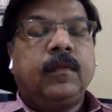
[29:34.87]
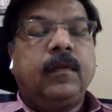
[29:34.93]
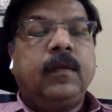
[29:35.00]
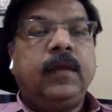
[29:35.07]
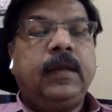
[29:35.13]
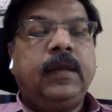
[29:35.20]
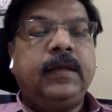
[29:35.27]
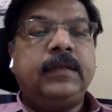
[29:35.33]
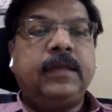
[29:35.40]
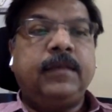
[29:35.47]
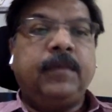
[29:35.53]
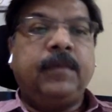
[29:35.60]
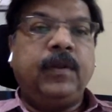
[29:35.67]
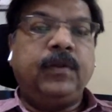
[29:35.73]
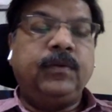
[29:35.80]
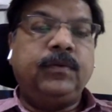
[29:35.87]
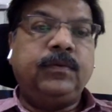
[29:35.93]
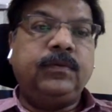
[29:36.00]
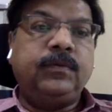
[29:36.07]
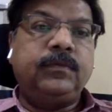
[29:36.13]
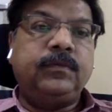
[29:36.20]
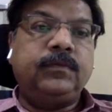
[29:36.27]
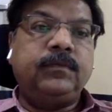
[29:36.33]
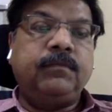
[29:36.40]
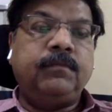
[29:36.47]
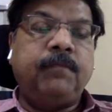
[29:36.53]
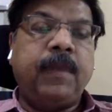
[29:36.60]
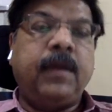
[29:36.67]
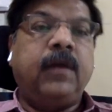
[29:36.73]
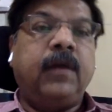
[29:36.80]
he is able to
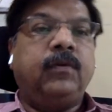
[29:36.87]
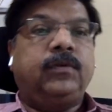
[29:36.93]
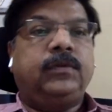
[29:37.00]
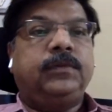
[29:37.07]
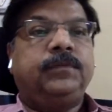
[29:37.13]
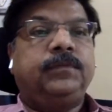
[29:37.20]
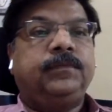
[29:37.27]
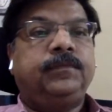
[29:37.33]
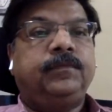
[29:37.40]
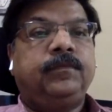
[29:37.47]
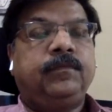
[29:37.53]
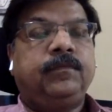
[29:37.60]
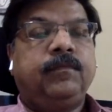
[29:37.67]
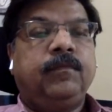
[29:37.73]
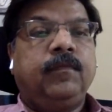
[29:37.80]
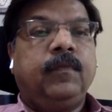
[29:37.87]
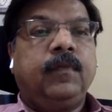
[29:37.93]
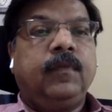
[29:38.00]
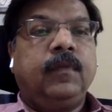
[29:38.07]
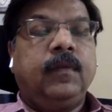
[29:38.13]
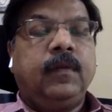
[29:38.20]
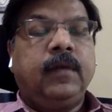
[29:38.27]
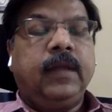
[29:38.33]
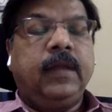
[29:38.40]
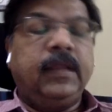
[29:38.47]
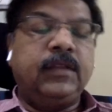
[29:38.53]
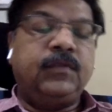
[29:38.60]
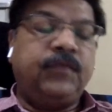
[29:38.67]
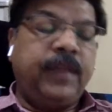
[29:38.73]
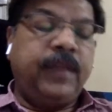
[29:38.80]
make out. It
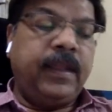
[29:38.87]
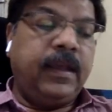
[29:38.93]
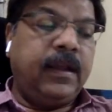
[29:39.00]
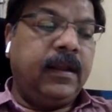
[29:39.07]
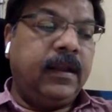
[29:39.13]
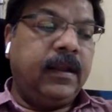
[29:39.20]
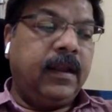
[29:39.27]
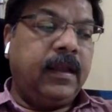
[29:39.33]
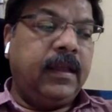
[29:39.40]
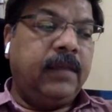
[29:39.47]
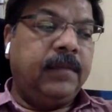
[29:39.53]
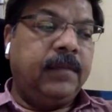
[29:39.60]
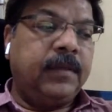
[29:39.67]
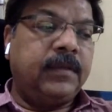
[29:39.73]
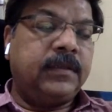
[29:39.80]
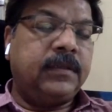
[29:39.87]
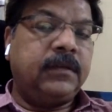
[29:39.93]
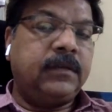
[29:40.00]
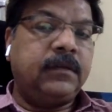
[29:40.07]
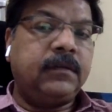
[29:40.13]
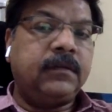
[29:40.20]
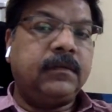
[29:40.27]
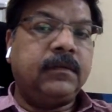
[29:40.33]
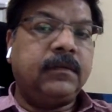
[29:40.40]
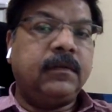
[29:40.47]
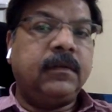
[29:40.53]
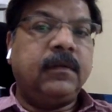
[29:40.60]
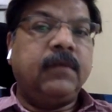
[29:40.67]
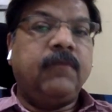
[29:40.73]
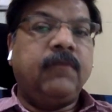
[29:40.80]
is very clearly he mentioned,
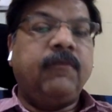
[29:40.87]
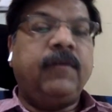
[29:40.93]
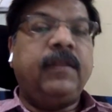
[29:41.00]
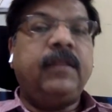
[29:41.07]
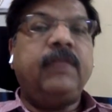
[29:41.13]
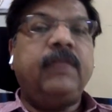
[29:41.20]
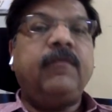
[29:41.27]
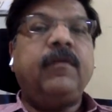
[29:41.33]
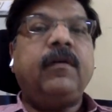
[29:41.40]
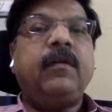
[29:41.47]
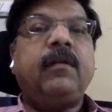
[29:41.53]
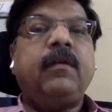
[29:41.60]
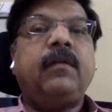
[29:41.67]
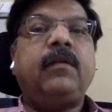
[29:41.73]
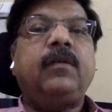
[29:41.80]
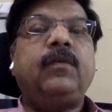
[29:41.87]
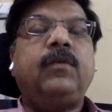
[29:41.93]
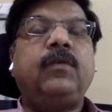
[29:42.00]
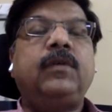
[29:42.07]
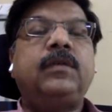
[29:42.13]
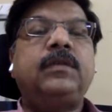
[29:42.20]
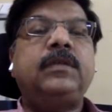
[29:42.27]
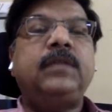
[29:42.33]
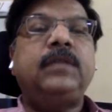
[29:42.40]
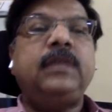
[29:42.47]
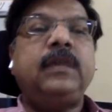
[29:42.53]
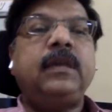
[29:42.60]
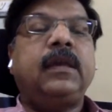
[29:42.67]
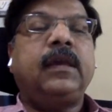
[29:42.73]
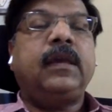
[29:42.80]
whenever you are
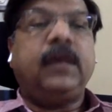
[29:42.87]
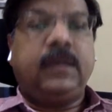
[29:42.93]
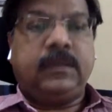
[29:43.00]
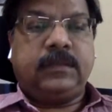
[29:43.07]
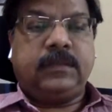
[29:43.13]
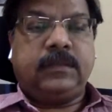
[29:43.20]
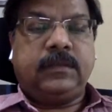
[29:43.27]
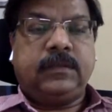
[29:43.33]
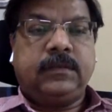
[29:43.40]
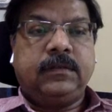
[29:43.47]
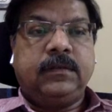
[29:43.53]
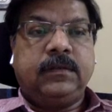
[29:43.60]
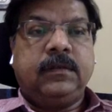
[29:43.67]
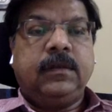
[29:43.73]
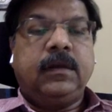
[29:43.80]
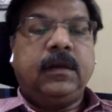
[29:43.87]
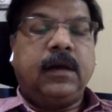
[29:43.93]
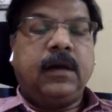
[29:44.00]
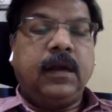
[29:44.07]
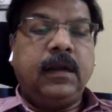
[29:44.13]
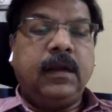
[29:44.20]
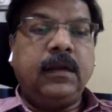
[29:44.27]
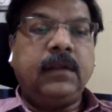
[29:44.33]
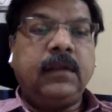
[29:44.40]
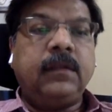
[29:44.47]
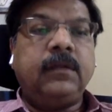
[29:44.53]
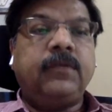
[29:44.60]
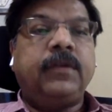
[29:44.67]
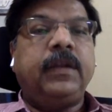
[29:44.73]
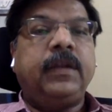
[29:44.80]
seeing a case under
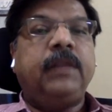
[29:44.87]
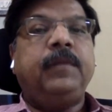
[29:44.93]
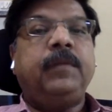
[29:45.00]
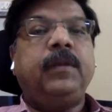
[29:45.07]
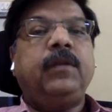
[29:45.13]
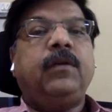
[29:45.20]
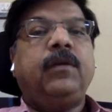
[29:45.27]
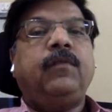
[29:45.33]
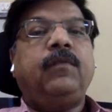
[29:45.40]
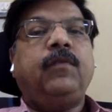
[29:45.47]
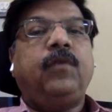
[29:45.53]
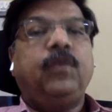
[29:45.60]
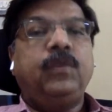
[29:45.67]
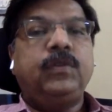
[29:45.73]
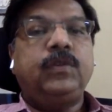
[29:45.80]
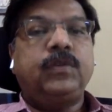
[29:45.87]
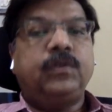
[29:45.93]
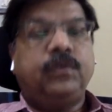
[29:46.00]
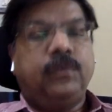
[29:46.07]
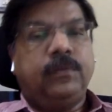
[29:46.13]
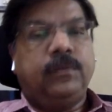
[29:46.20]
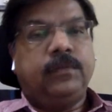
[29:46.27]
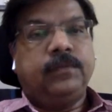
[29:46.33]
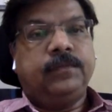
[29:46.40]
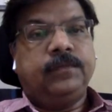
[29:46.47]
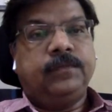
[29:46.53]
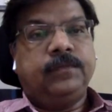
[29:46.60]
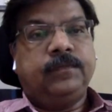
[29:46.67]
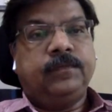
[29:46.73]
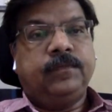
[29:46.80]
the treatment of old school,
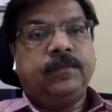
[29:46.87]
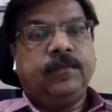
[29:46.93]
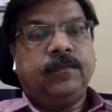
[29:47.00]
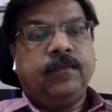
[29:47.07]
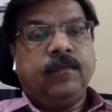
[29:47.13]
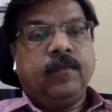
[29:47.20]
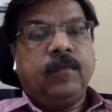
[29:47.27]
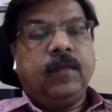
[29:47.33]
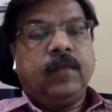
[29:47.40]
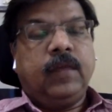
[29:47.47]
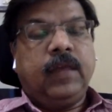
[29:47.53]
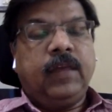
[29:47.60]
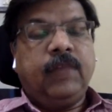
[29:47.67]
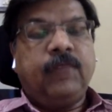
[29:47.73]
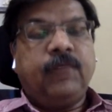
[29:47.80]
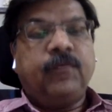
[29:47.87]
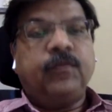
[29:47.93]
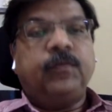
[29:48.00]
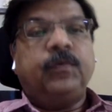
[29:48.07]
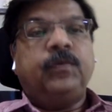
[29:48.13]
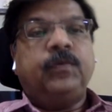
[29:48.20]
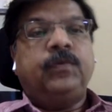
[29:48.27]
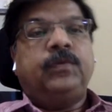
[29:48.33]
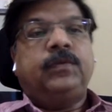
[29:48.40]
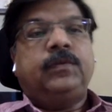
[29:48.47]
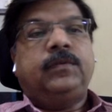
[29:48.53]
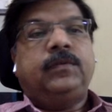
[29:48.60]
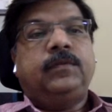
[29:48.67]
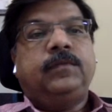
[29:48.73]
if suppose